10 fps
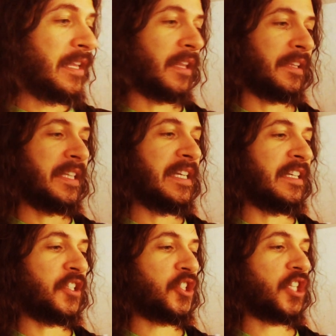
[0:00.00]
The
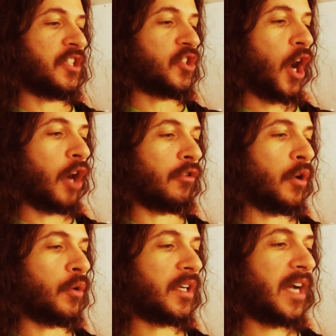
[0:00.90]
lead is
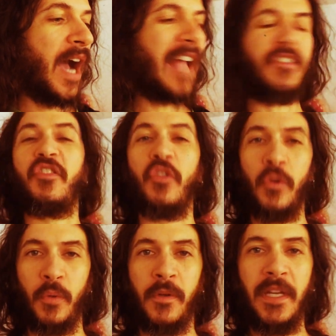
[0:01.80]
Shintaro Katsu.